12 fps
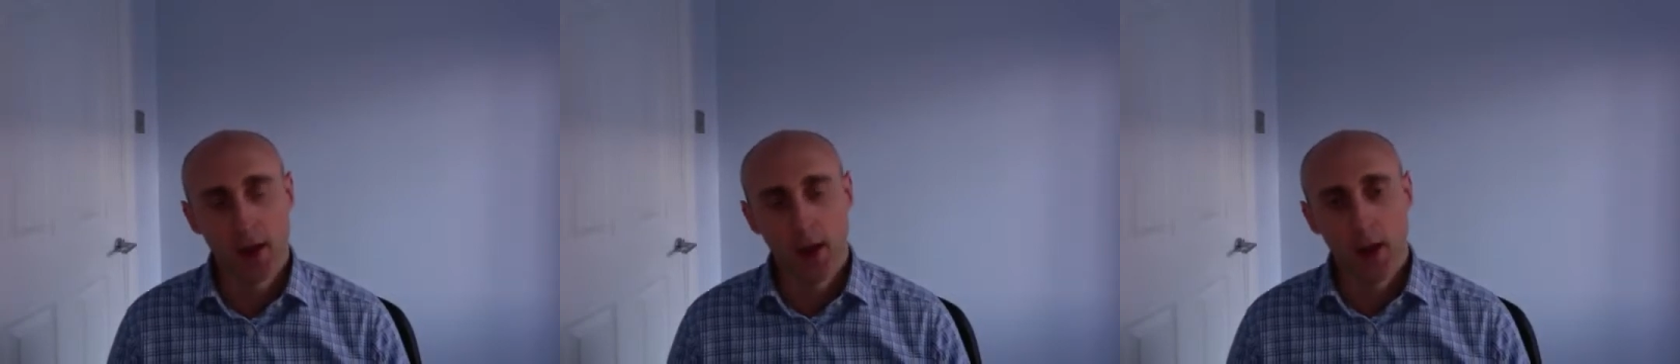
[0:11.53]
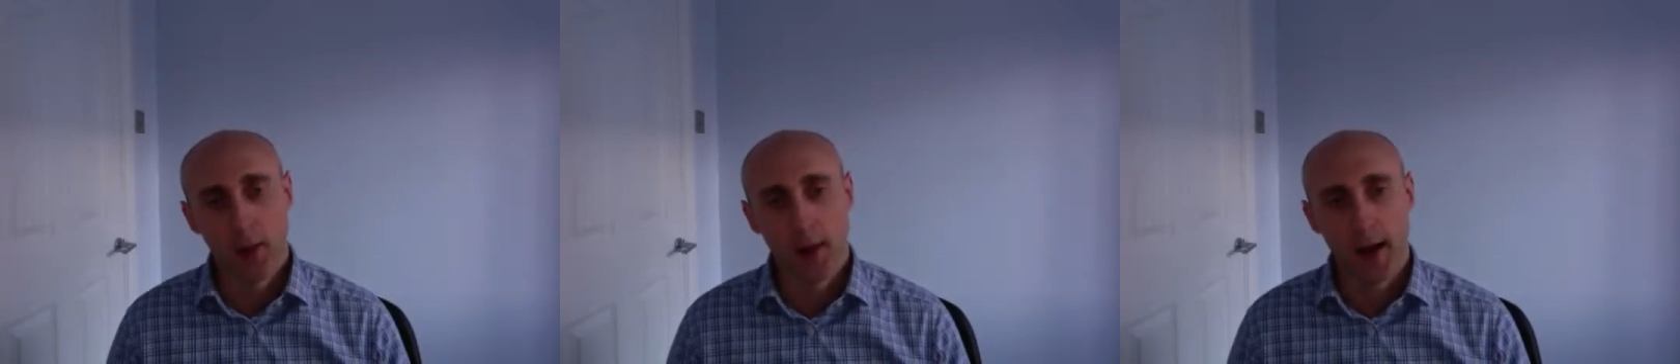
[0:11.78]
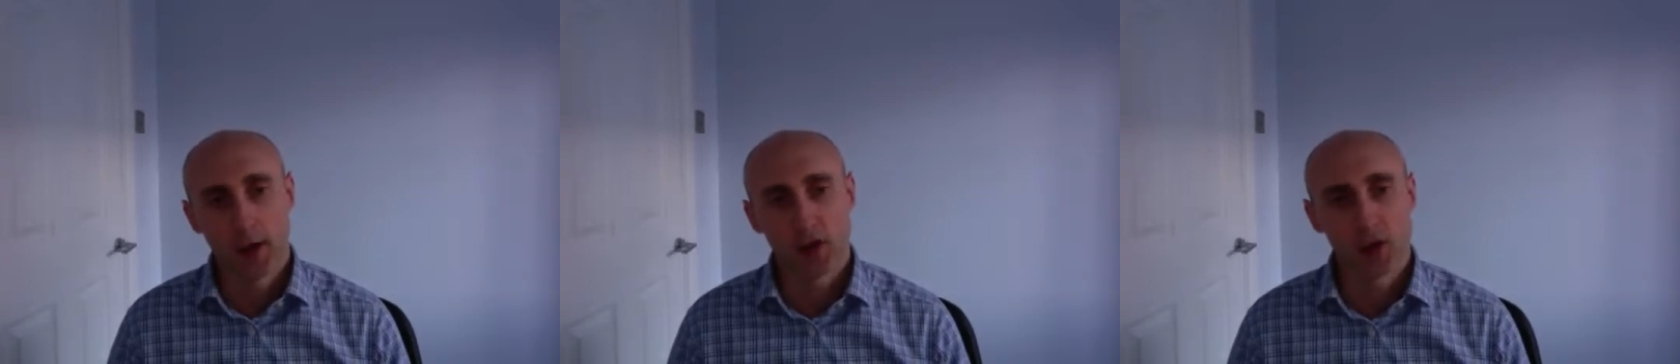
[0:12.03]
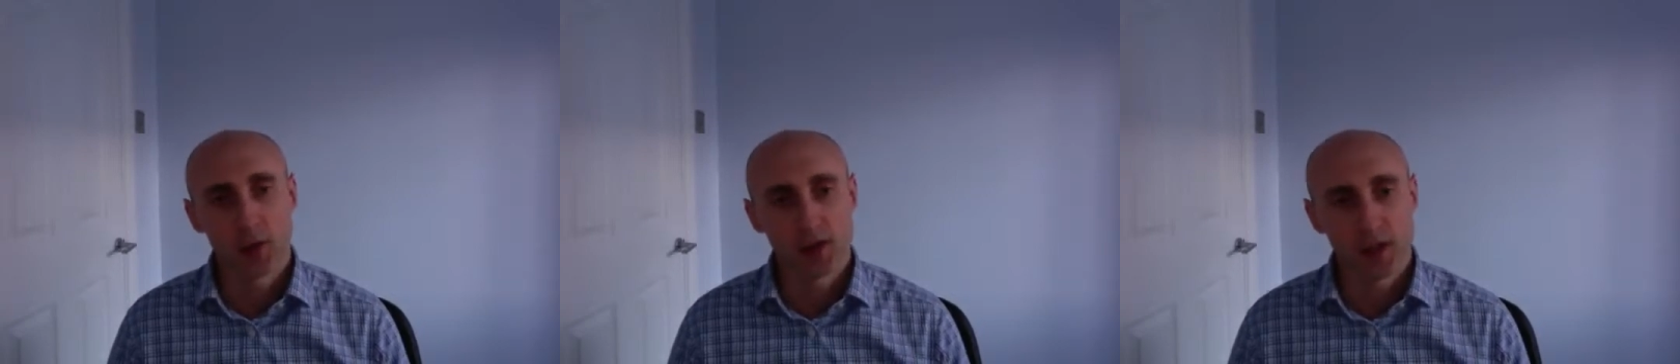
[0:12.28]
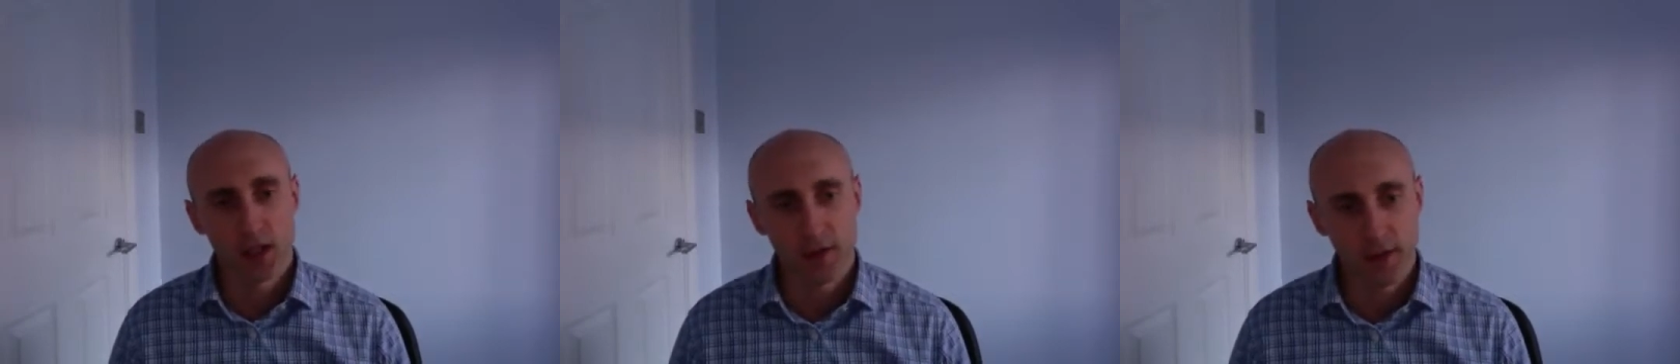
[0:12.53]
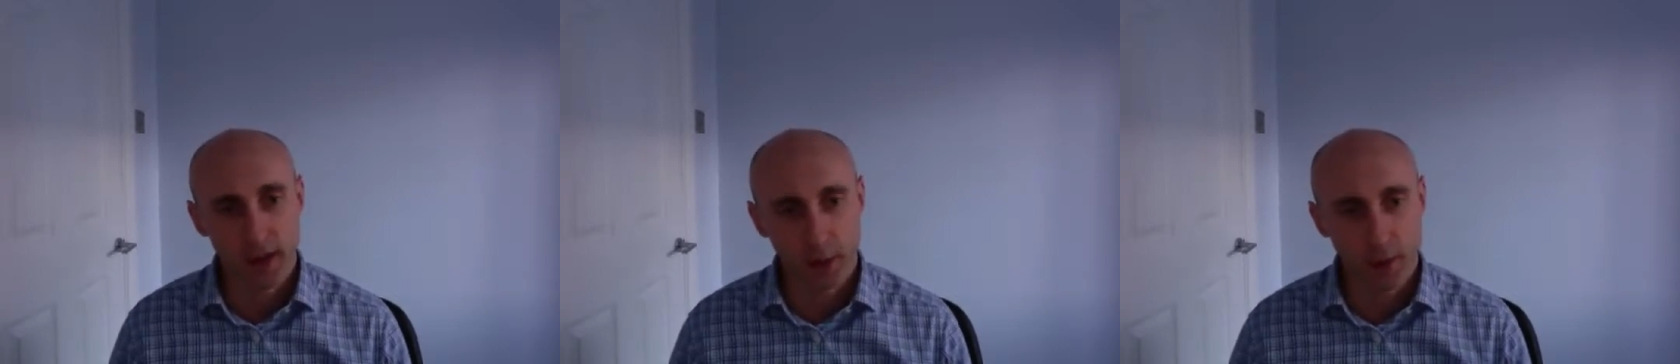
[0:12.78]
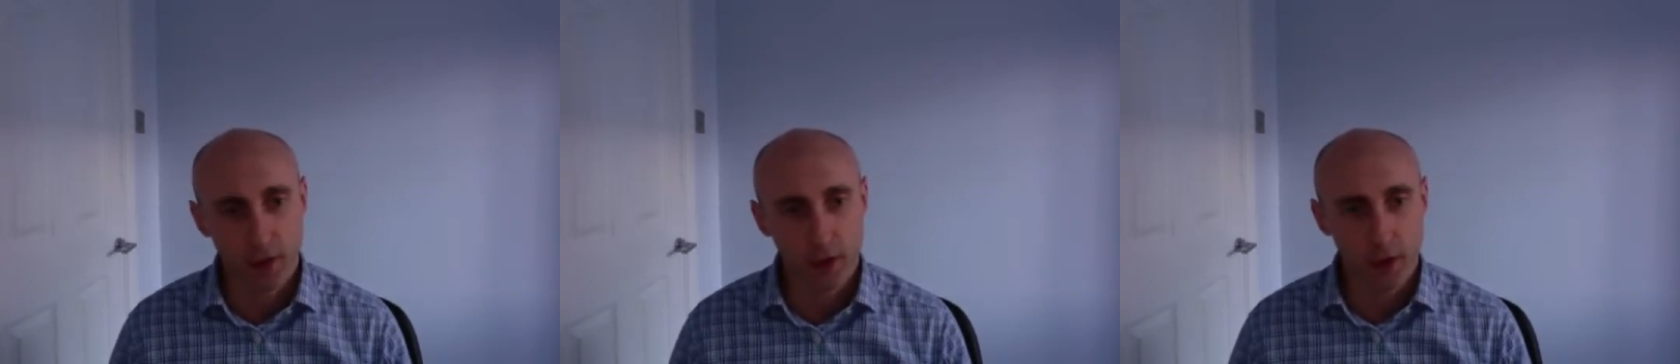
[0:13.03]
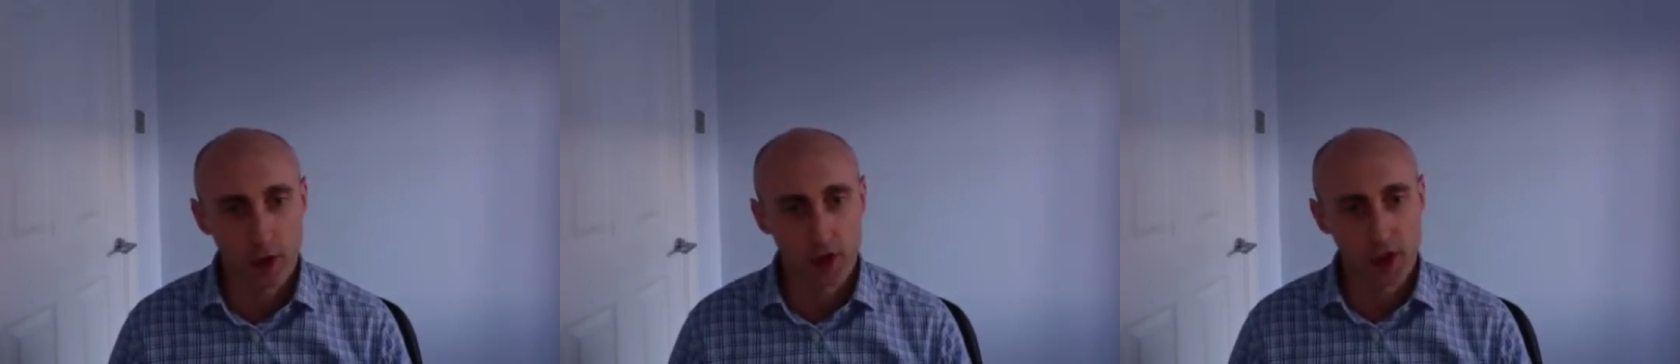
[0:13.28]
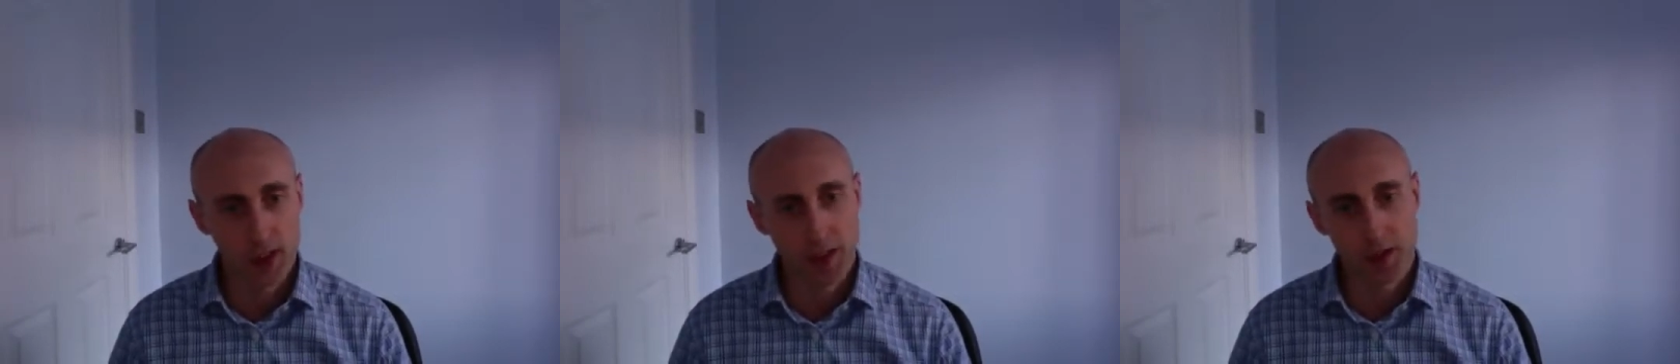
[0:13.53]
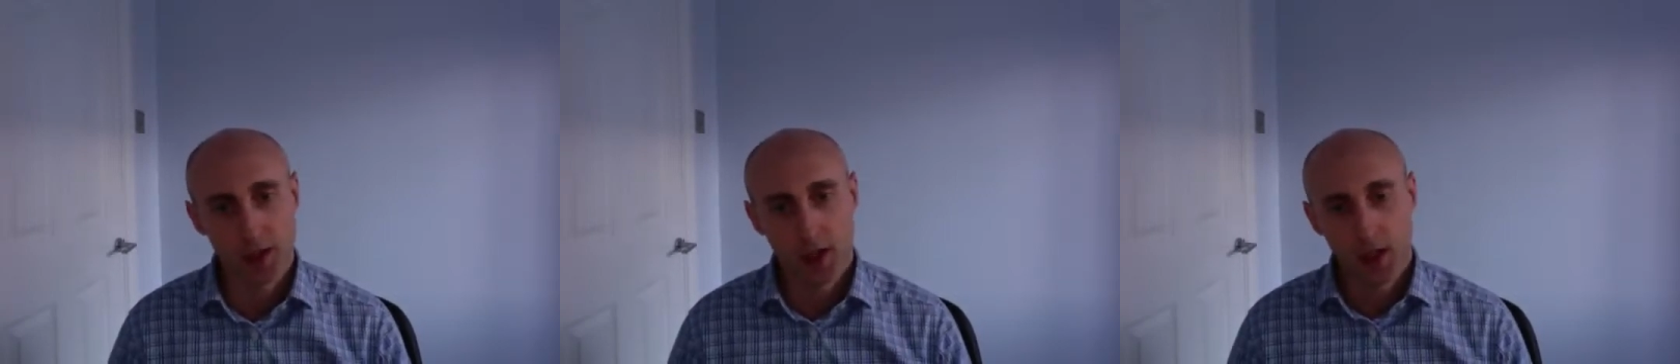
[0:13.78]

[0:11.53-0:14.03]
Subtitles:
about specific pathologies.